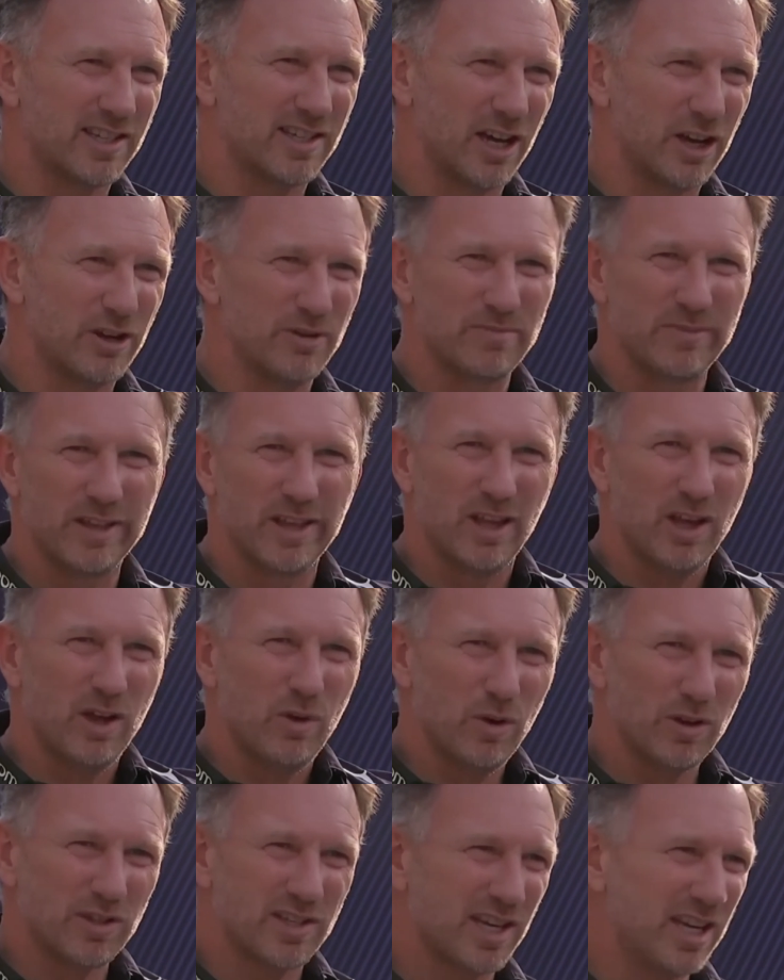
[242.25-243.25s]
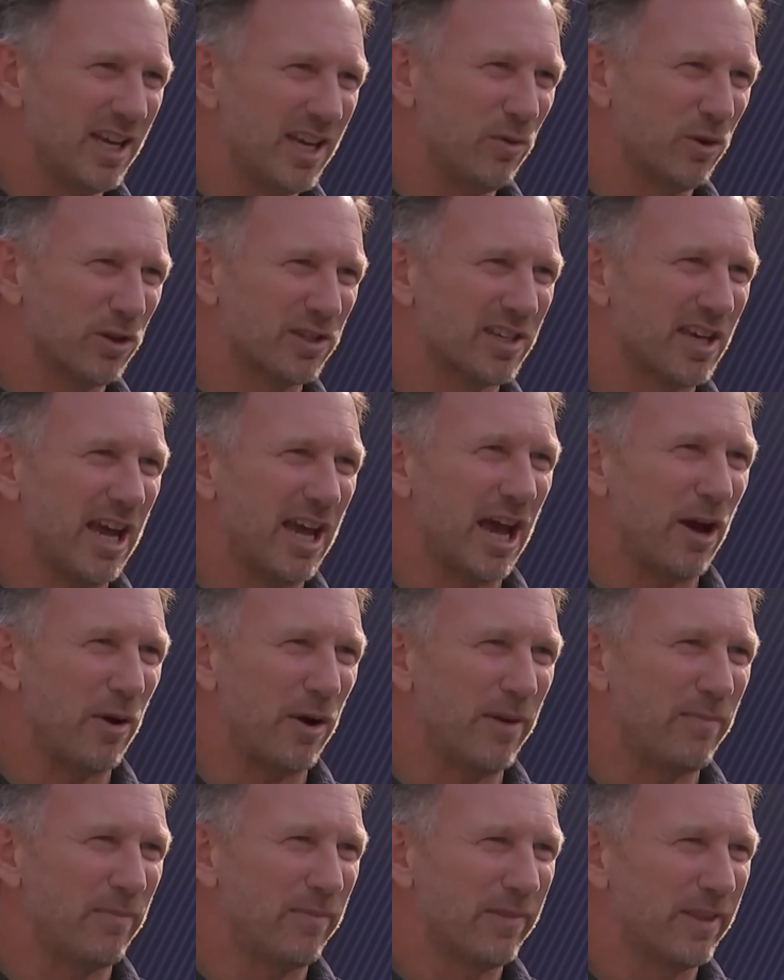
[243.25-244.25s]
So we'll see how
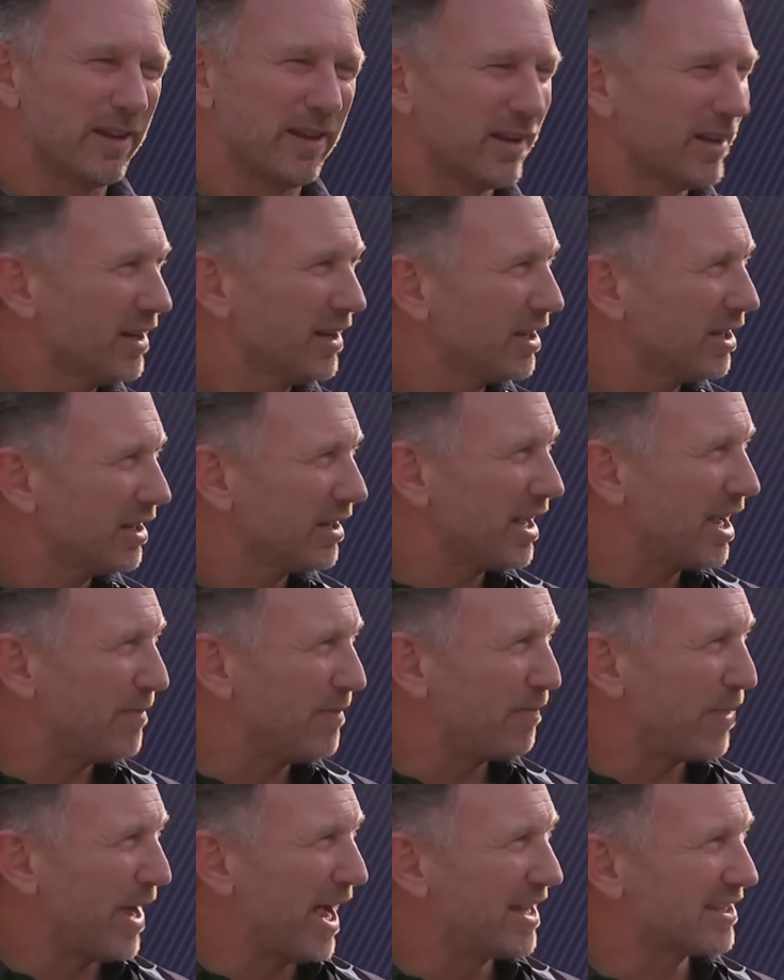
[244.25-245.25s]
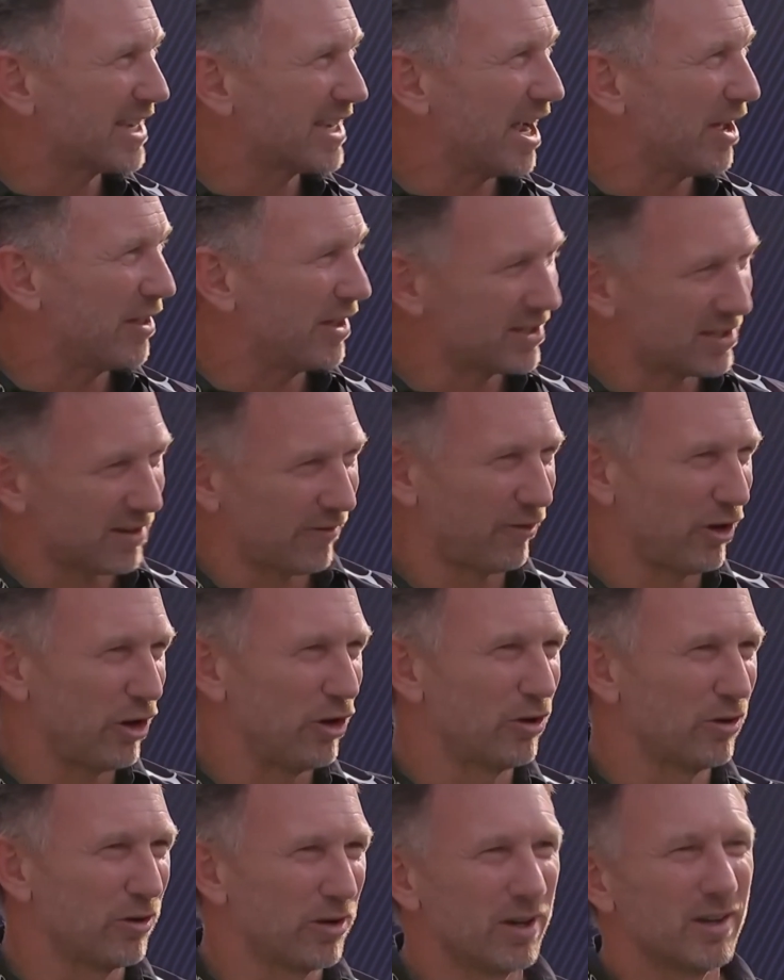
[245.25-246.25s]
it pans out. There's a
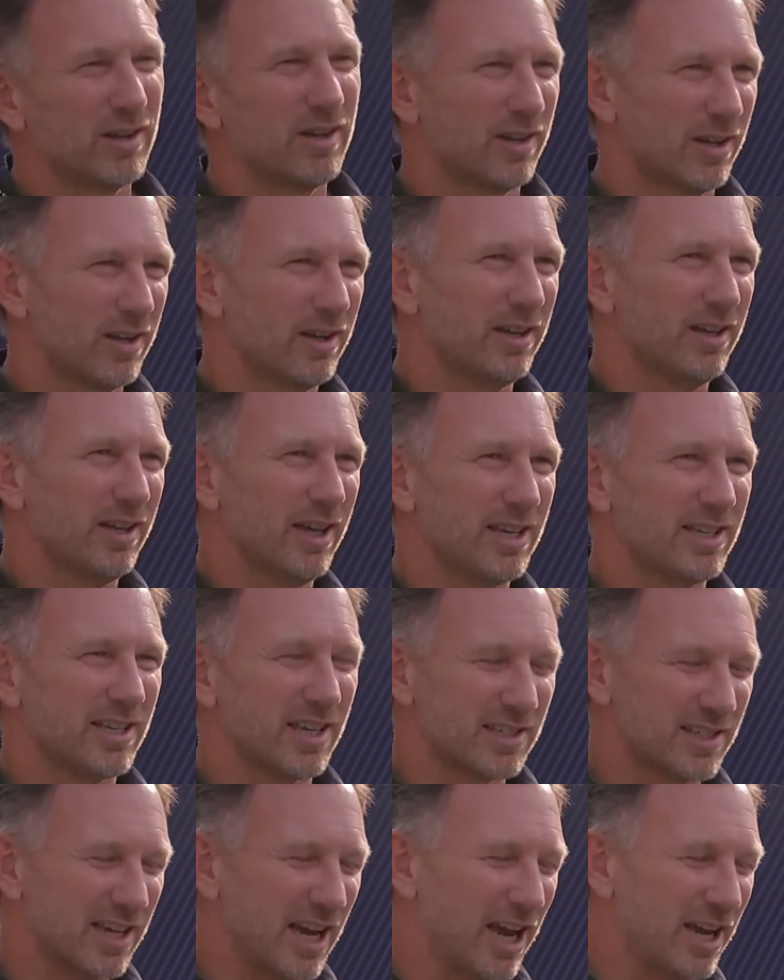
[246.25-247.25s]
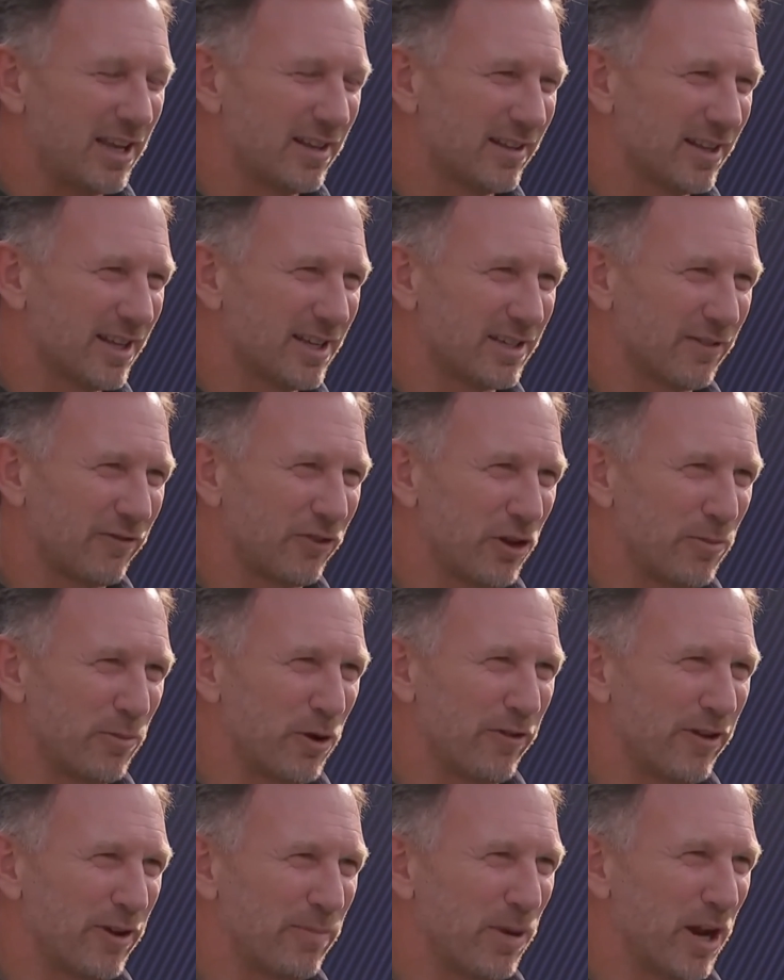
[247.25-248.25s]
few, as I say, there's a few
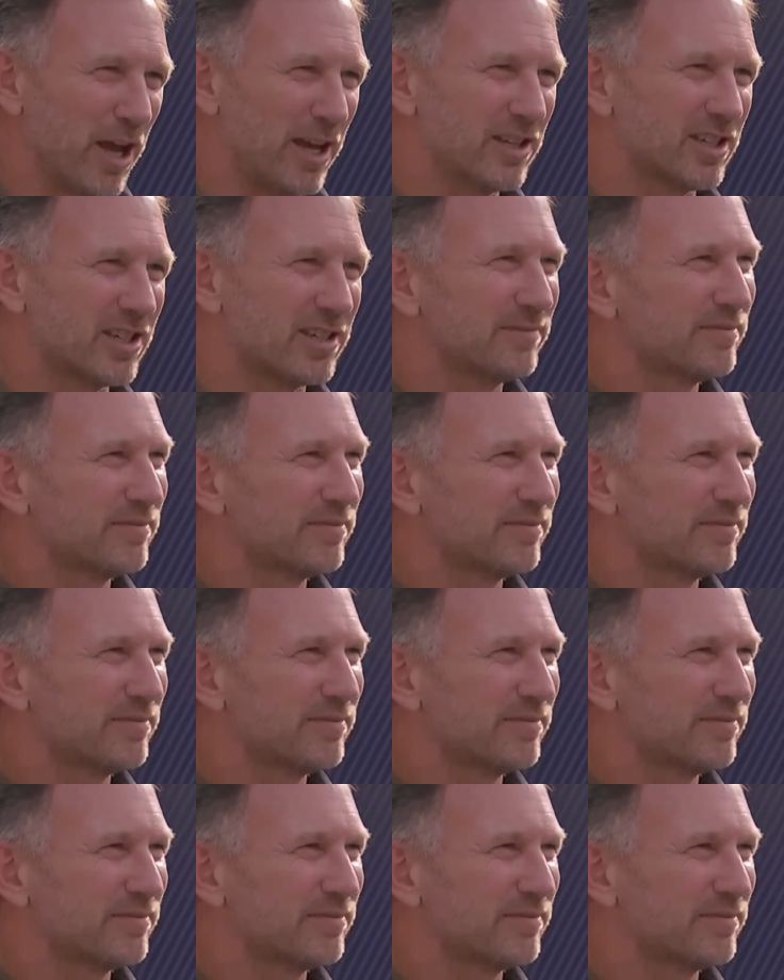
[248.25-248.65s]
moving plates.